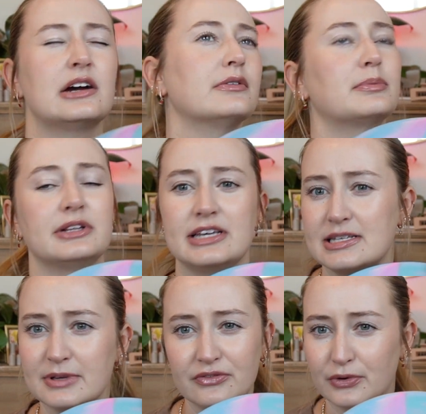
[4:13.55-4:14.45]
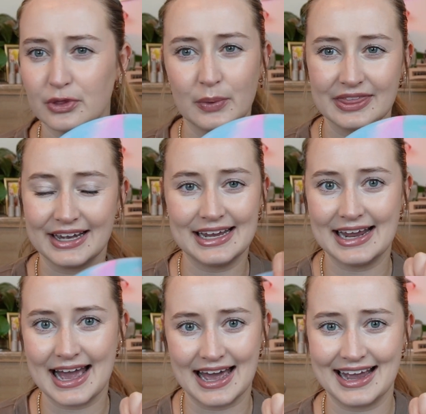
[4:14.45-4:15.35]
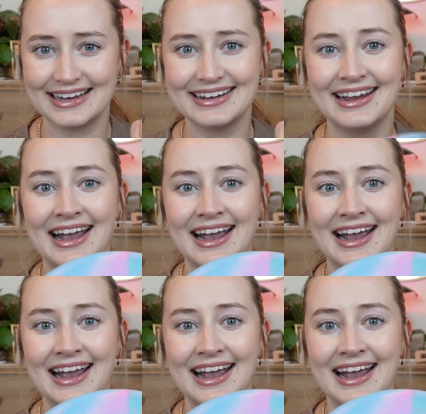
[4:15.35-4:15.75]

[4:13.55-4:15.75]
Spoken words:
a replacement for the one that he had.